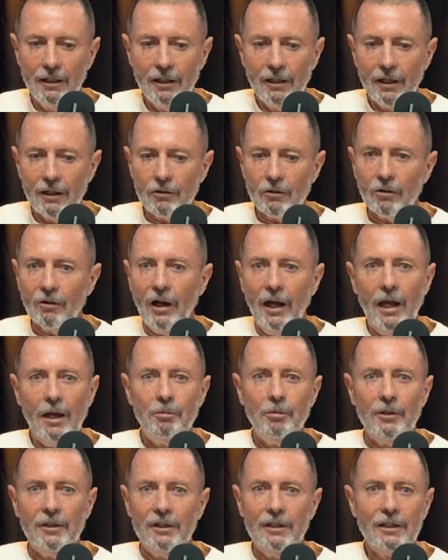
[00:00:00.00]
it all
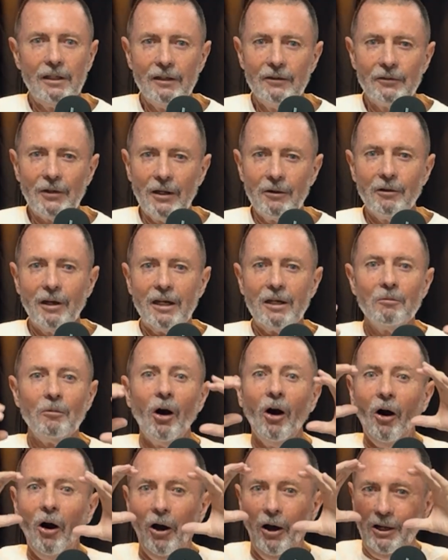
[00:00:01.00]
happened. They reckon
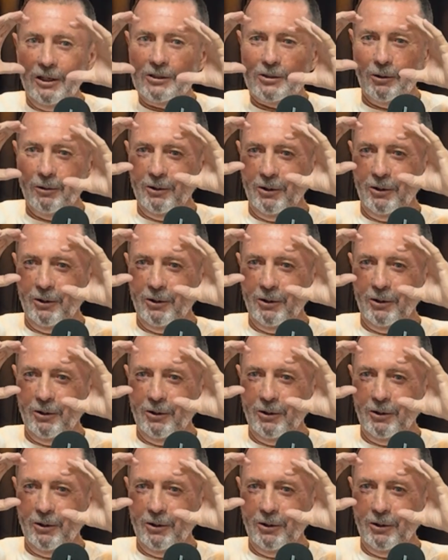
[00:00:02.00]
my eyes were